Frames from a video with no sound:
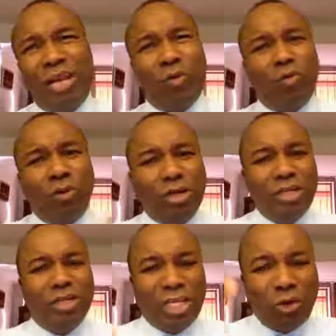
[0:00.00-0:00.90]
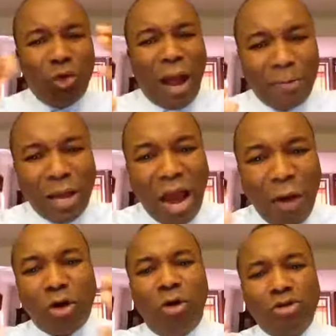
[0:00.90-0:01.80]
They don't want, they don't,
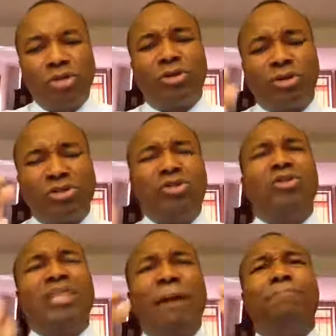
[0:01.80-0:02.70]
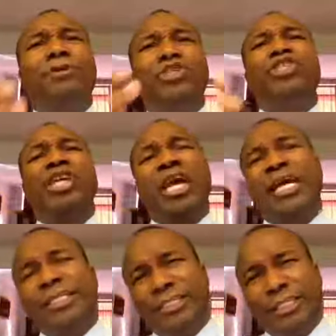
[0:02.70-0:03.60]
our culture does not
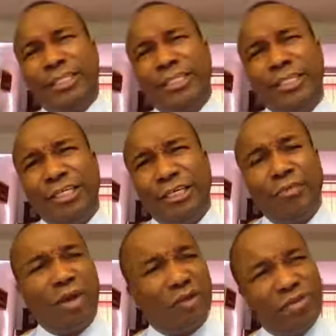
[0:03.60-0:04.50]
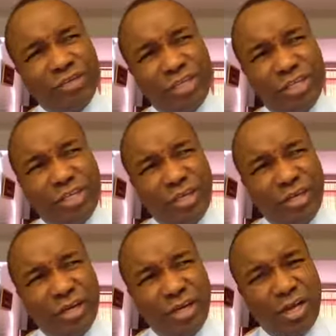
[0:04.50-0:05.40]
appreciate privacy.
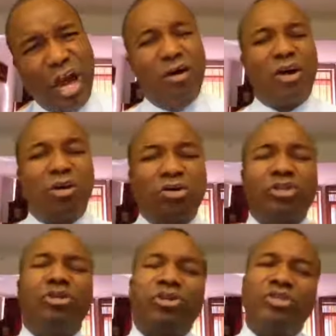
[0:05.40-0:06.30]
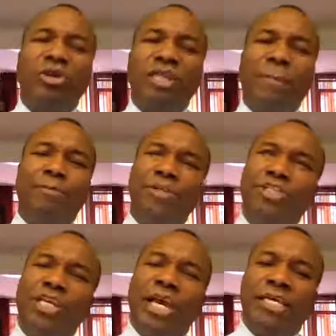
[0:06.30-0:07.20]
Our culture does not
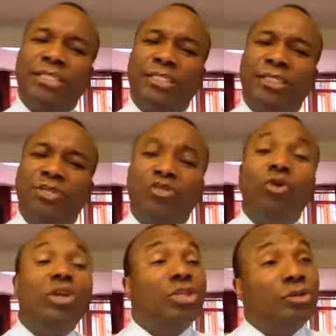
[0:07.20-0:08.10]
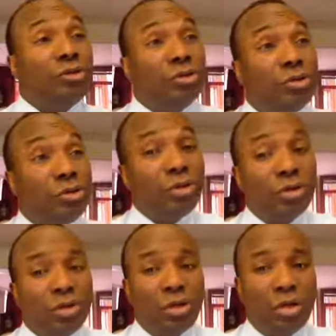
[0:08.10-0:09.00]
appreciate solitude.
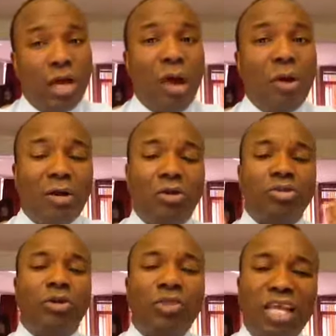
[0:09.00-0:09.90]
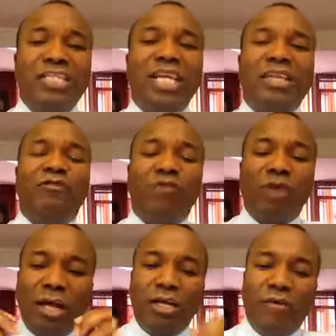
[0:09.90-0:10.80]
Our culture thinks that if you
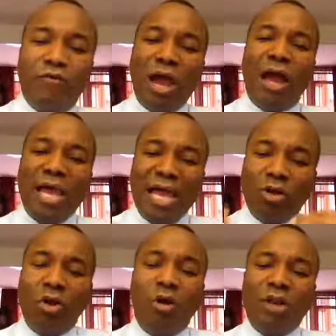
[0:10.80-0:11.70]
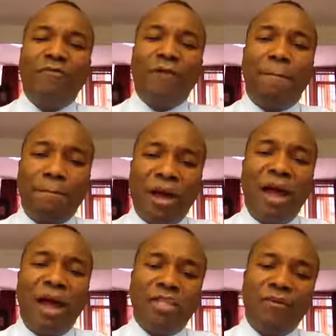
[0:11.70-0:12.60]
are, if you are alone, if
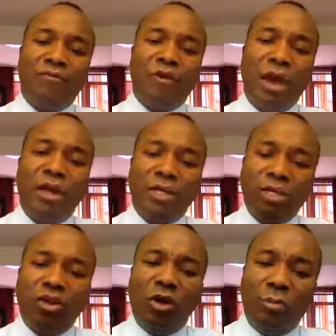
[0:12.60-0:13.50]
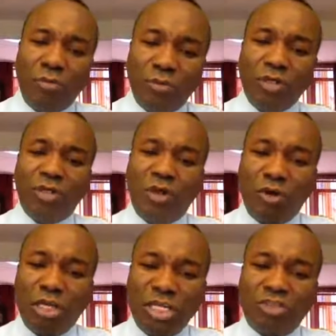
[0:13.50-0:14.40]
private, if you are, you know, you know,
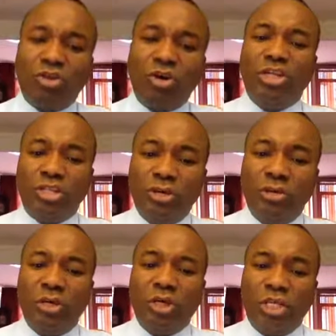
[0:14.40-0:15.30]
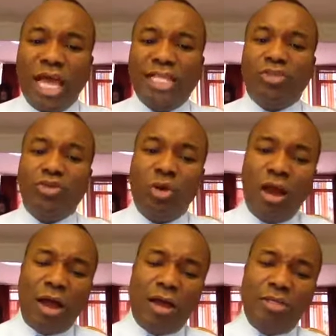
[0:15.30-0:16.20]
in solitude, that you
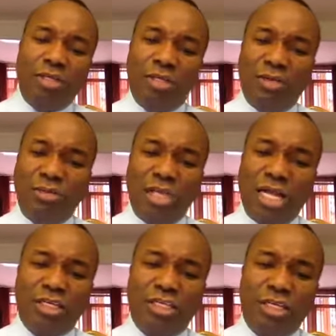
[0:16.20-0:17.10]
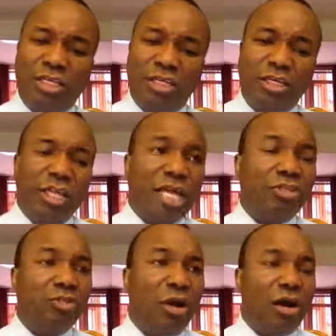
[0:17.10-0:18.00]
are, you know, that, that
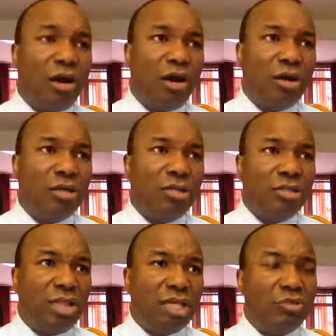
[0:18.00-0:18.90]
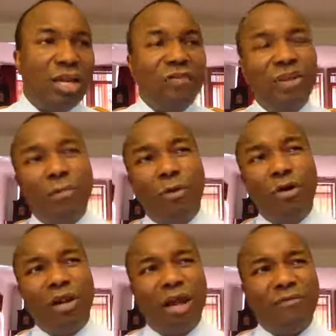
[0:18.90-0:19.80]
you are, that you are living a
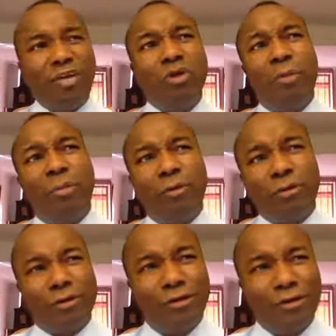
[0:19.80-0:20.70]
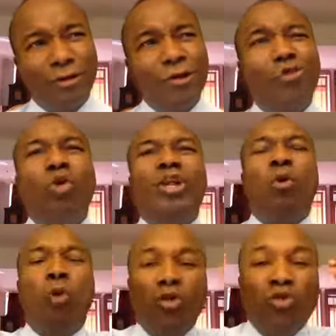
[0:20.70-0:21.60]
boring life, that you are bored. So they
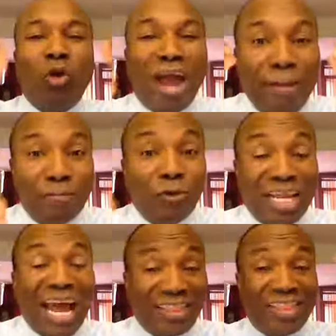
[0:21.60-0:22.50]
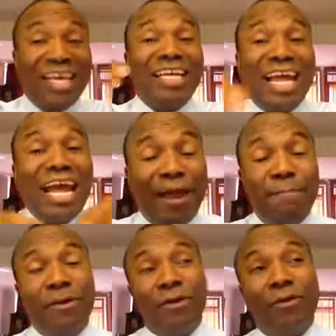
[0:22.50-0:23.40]
want to help you. They are thinking they are
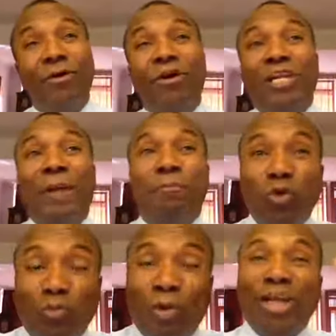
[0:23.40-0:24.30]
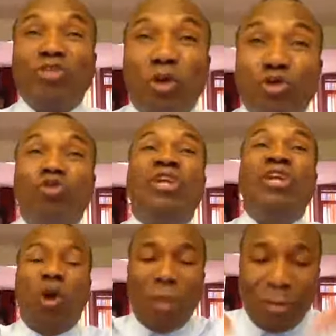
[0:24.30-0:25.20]
helping you, they put pressure on you. They
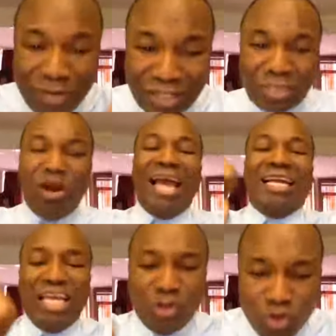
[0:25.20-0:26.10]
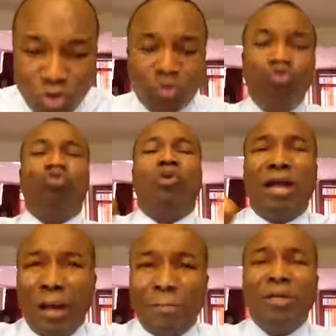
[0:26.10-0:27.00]
come and be dragging you through
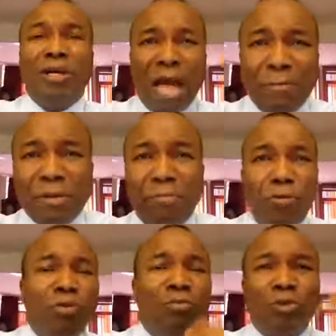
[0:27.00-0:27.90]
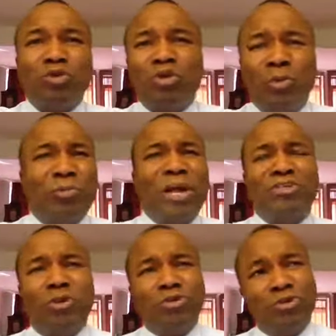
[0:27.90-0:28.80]
uh, um, and be put, pushing
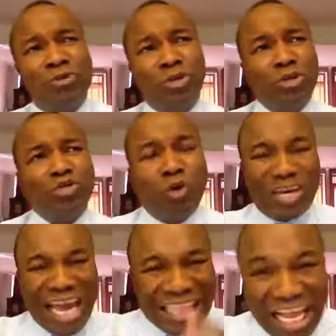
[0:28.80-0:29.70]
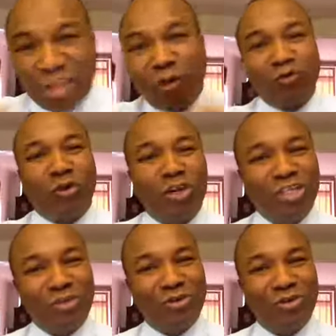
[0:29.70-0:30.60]
pressure on you to get out of
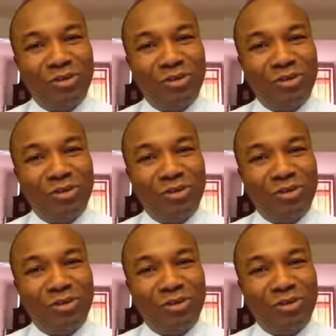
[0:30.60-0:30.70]
solitude.